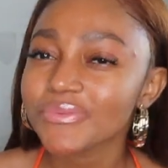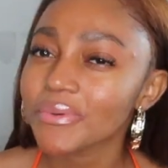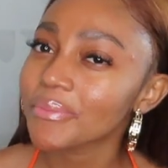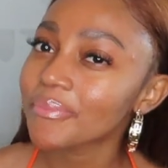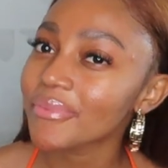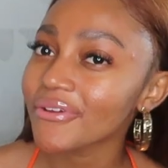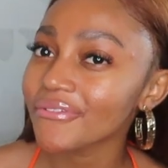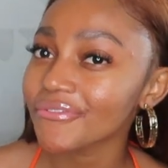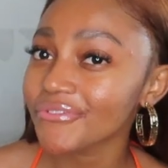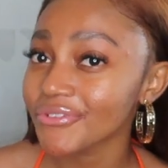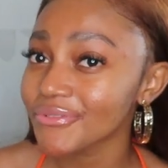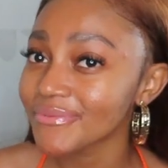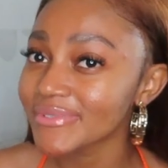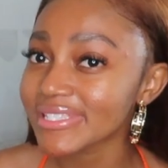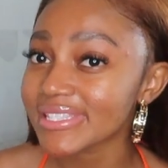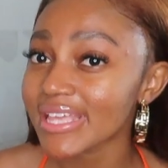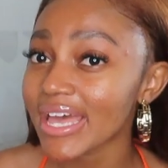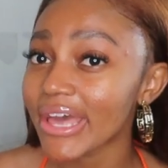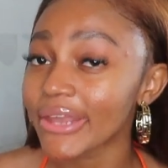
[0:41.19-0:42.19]
What perfume
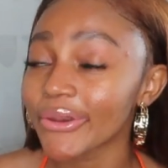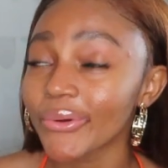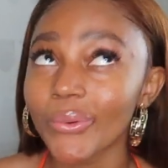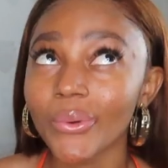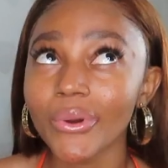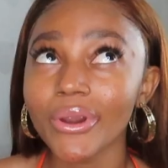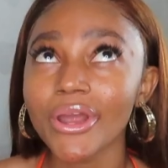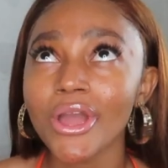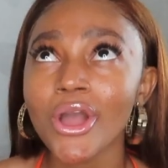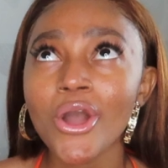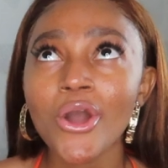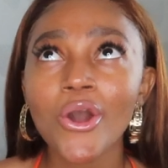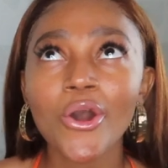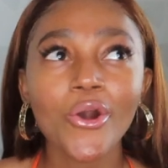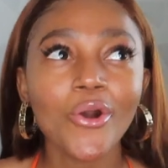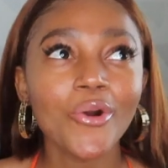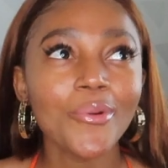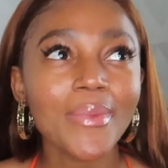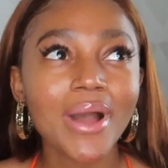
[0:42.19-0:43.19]
is that?" Or,
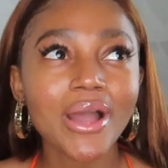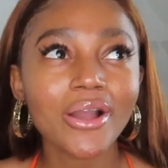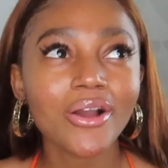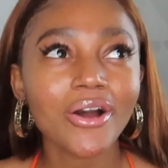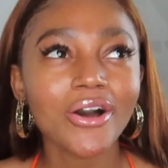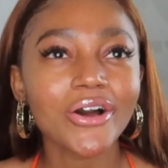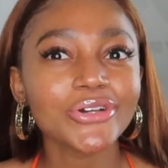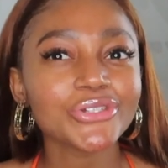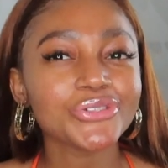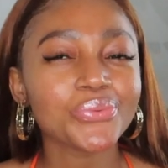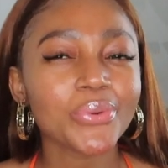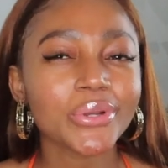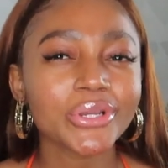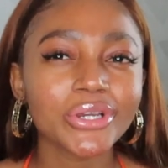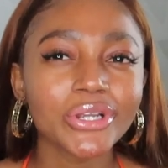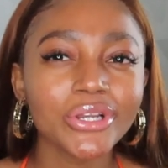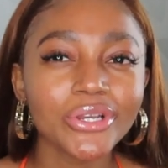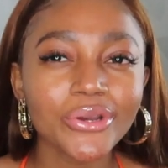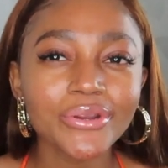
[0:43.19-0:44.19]
"Oh my gosh, what
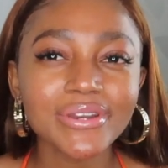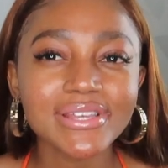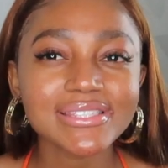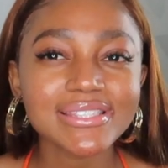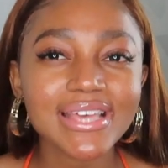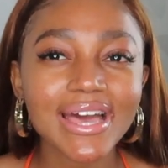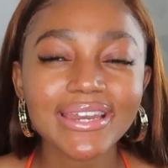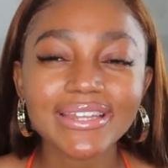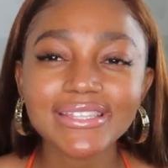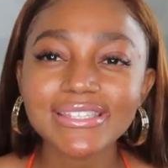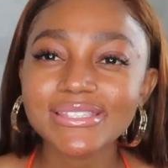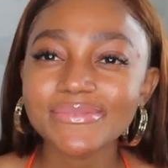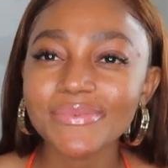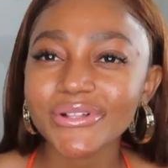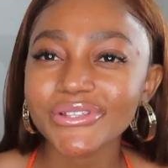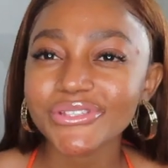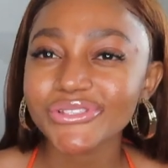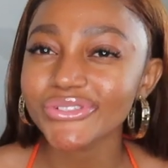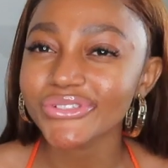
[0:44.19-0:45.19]
cologne is that? It
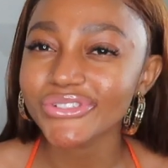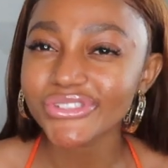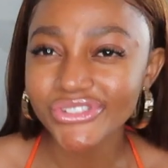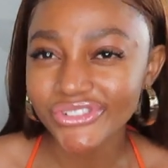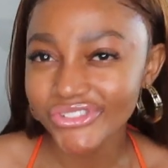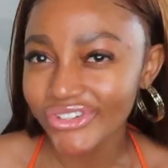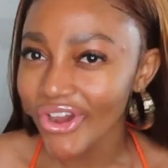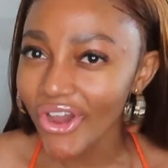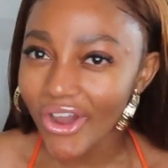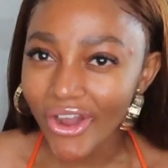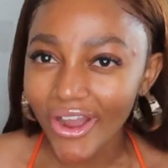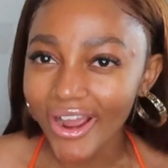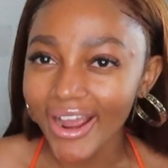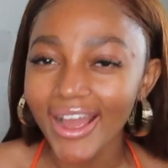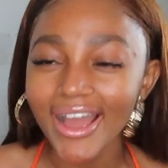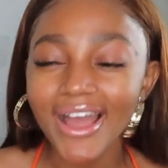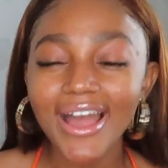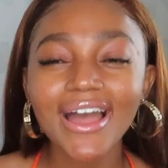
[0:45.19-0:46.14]
smells so strong."